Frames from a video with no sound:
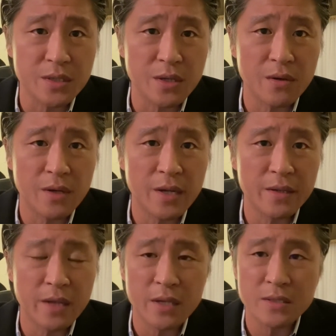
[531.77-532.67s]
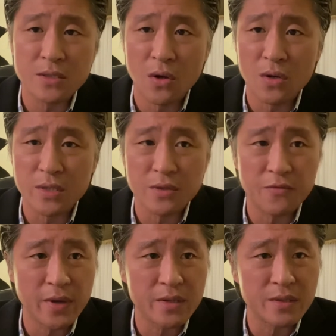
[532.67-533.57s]
And that's another
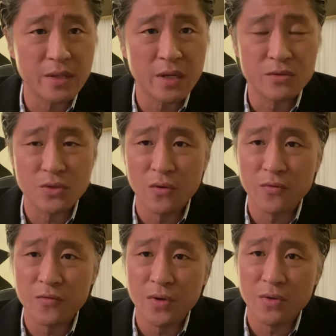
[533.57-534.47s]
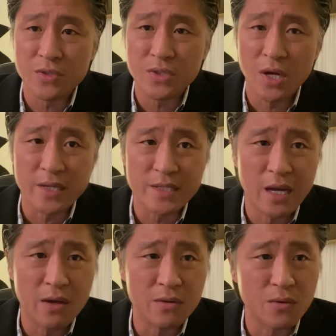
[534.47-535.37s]
factor that drove the stock
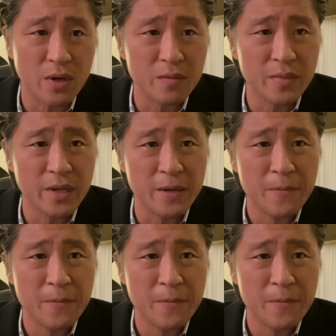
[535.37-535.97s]
down quite a bit.